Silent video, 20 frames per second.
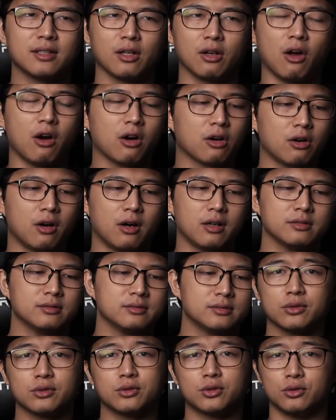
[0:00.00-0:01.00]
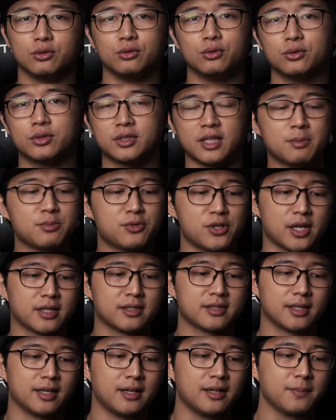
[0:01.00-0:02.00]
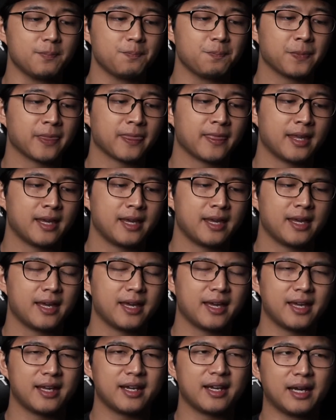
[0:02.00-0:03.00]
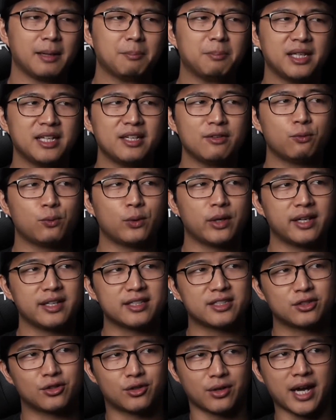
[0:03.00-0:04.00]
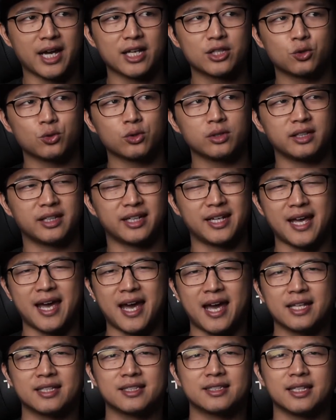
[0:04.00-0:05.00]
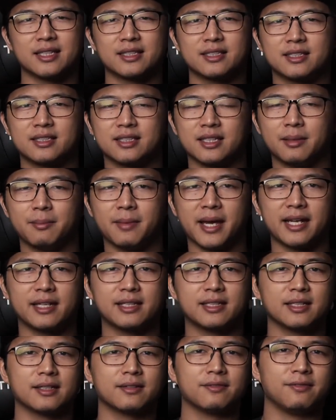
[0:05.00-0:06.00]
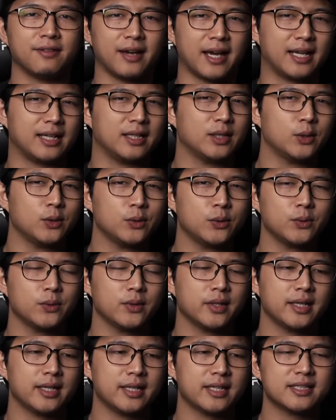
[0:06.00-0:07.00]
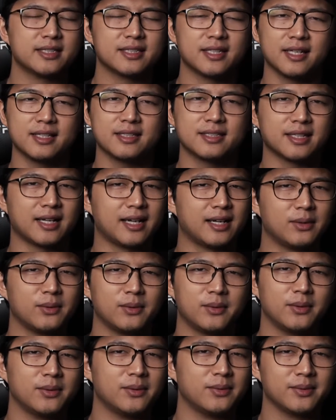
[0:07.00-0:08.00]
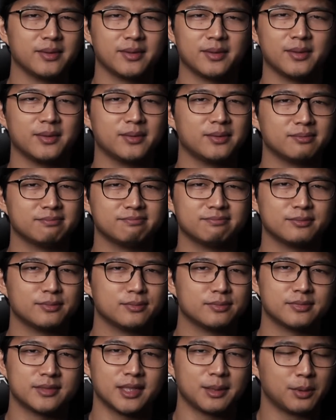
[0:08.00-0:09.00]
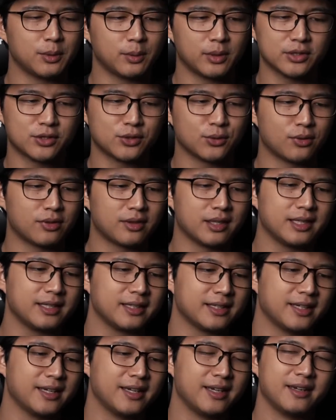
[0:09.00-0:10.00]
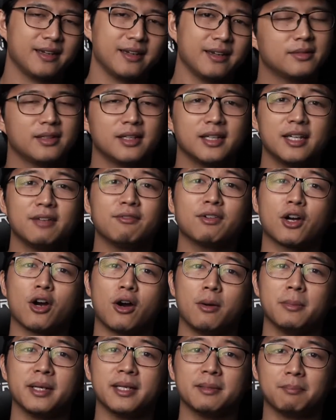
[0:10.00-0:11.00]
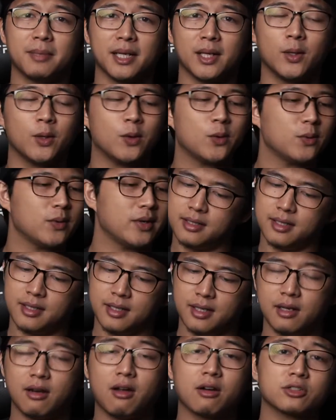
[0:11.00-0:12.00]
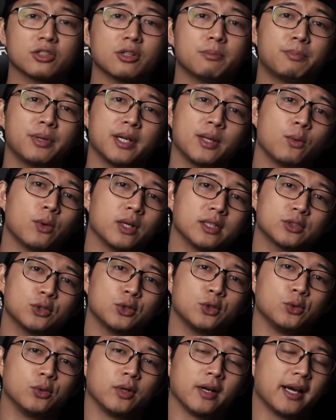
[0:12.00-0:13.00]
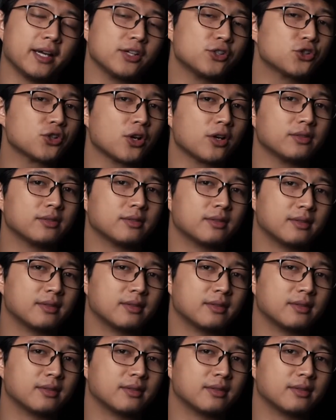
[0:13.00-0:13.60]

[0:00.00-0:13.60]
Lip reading: lock-on to subjects, yeah? And I believe when it's gradual, it adds that cinematic value in a sense. I don't know, tell me what you think. Leave a comment below. It locks on pretty well too. I shot